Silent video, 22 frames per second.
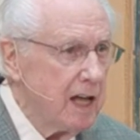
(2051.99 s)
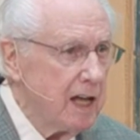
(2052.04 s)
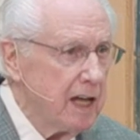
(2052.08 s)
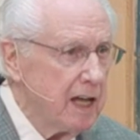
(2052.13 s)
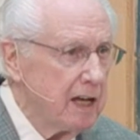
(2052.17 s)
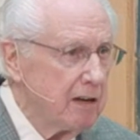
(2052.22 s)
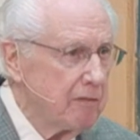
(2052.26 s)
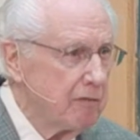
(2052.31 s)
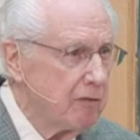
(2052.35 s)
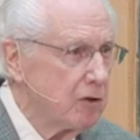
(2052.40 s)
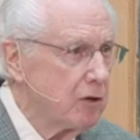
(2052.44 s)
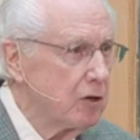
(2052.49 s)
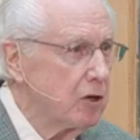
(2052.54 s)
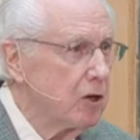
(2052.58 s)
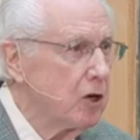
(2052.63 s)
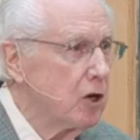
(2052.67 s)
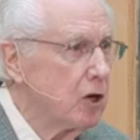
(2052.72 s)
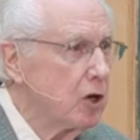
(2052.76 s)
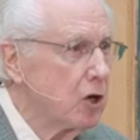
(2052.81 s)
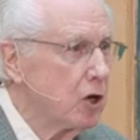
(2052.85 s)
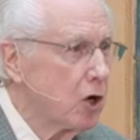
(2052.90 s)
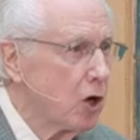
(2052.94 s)
ever
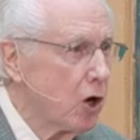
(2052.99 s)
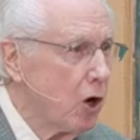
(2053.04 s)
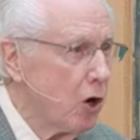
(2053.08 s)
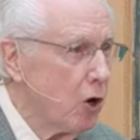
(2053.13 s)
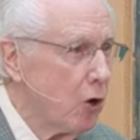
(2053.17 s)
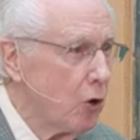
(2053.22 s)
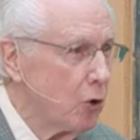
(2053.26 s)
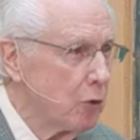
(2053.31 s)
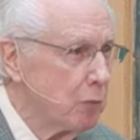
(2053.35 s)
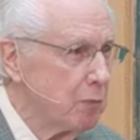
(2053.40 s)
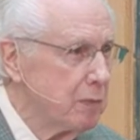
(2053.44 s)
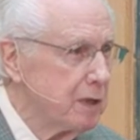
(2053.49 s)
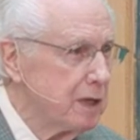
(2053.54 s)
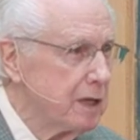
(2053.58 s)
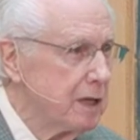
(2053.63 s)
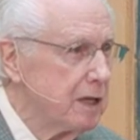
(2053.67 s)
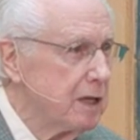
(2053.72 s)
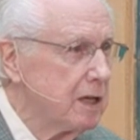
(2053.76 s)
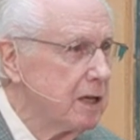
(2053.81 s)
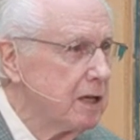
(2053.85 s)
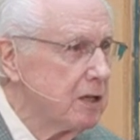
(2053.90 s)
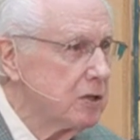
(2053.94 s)
called
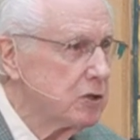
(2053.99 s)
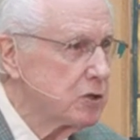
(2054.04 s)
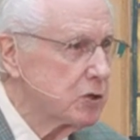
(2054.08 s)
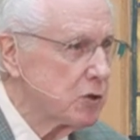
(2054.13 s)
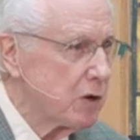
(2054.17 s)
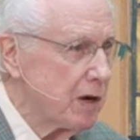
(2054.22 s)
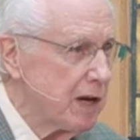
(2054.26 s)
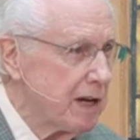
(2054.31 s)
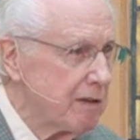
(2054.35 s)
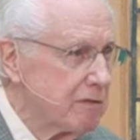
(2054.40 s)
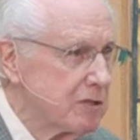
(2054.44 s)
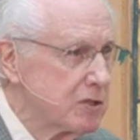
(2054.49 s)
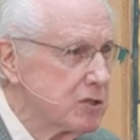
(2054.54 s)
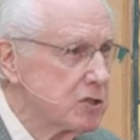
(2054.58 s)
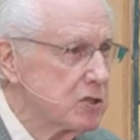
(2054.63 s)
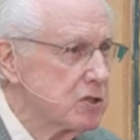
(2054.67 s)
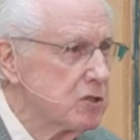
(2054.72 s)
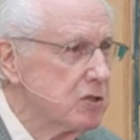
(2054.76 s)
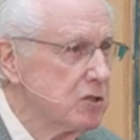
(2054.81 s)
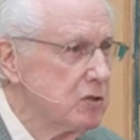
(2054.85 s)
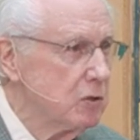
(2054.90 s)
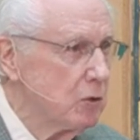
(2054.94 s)
me
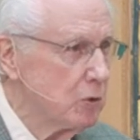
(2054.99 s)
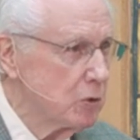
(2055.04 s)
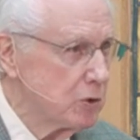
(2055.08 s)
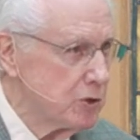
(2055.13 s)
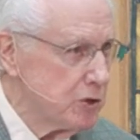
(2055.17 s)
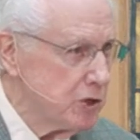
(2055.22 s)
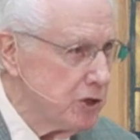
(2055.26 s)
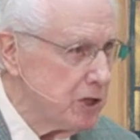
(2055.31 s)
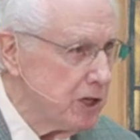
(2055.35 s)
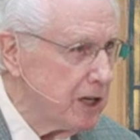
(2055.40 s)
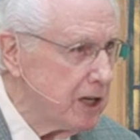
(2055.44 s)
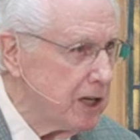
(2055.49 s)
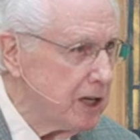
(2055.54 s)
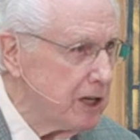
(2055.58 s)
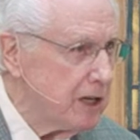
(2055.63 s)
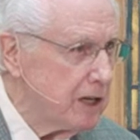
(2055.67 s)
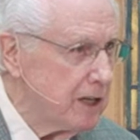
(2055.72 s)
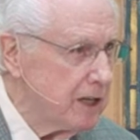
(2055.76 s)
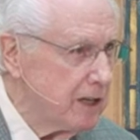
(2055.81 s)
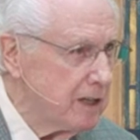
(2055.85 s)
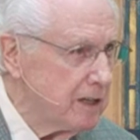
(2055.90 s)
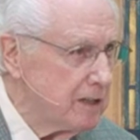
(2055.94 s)
Travis or Jean.